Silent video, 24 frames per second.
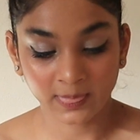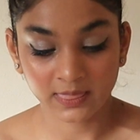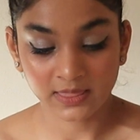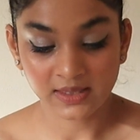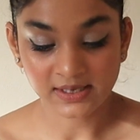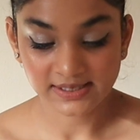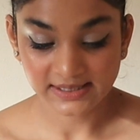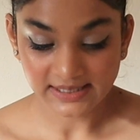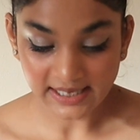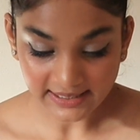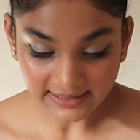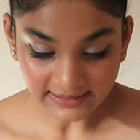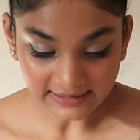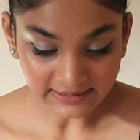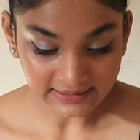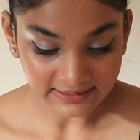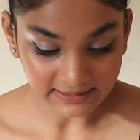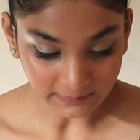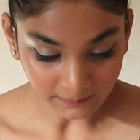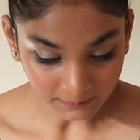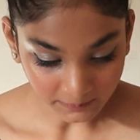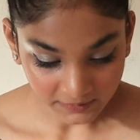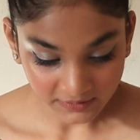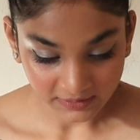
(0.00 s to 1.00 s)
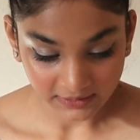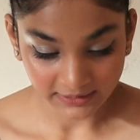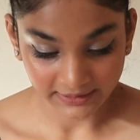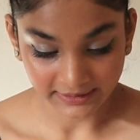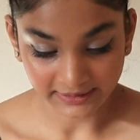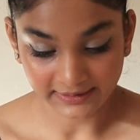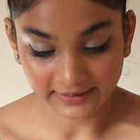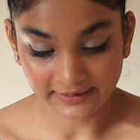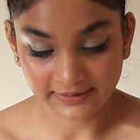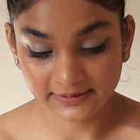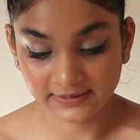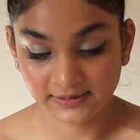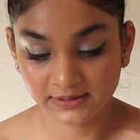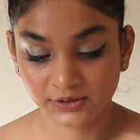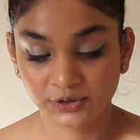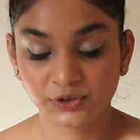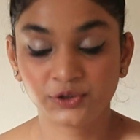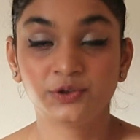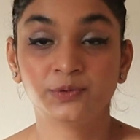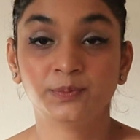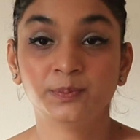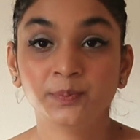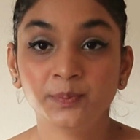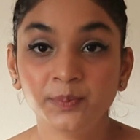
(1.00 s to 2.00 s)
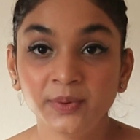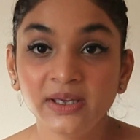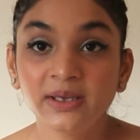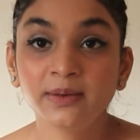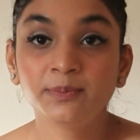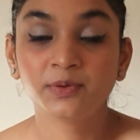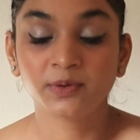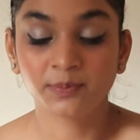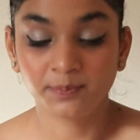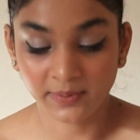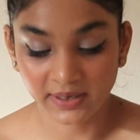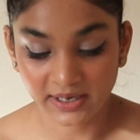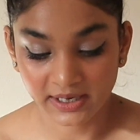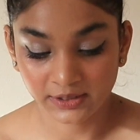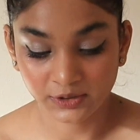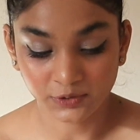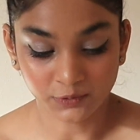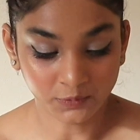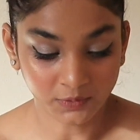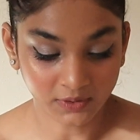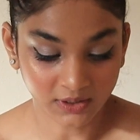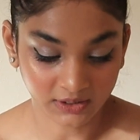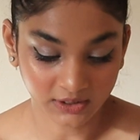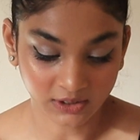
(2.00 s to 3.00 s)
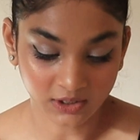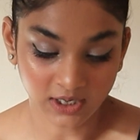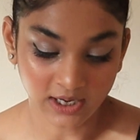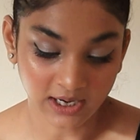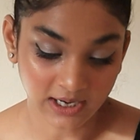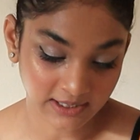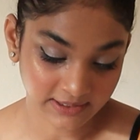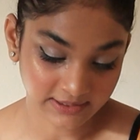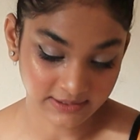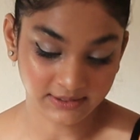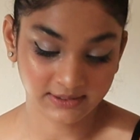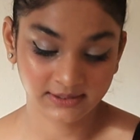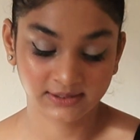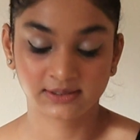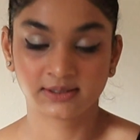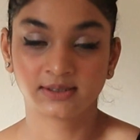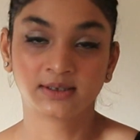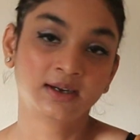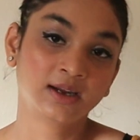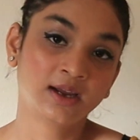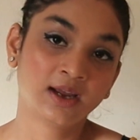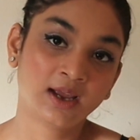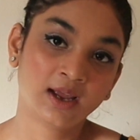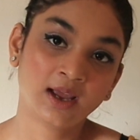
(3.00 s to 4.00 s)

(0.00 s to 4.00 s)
The second tip is to be prepared to work your hardest.